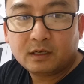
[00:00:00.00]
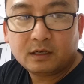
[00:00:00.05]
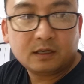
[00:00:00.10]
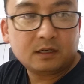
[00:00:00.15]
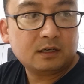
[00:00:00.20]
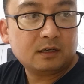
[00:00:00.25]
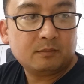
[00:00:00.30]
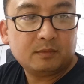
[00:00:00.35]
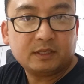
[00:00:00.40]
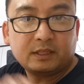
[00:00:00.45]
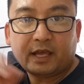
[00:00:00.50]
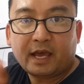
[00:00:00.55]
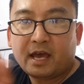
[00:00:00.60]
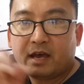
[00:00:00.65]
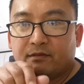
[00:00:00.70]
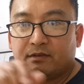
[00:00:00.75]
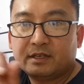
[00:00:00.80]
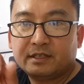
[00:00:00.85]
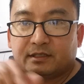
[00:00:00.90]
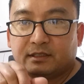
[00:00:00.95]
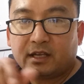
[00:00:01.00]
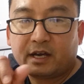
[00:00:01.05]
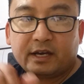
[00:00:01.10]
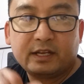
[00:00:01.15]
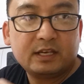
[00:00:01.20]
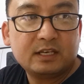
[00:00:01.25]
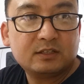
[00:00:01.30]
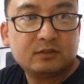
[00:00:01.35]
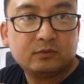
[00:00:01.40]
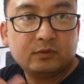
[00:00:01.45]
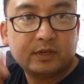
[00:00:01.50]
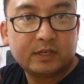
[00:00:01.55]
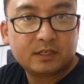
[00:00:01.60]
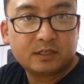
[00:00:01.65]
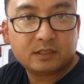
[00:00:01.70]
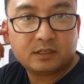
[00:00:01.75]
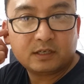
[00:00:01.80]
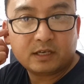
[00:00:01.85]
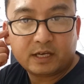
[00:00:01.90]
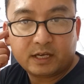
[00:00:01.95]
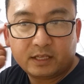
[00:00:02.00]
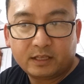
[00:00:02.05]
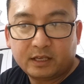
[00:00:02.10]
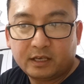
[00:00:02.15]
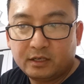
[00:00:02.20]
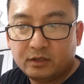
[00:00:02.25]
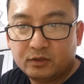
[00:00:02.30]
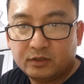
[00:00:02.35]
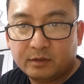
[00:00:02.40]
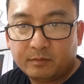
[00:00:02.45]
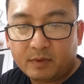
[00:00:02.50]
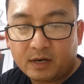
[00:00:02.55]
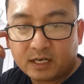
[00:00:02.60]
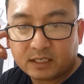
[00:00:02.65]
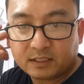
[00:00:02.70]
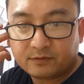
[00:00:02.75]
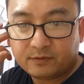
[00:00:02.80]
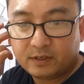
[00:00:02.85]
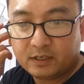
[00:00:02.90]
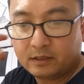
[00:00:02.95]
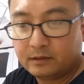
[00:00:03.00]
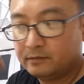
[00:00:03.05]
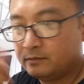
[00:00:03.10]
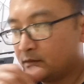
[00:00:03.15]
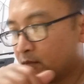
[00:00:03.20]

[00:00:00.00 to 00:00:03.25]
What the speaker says: but they have a sliding switch and they use a MOSFET.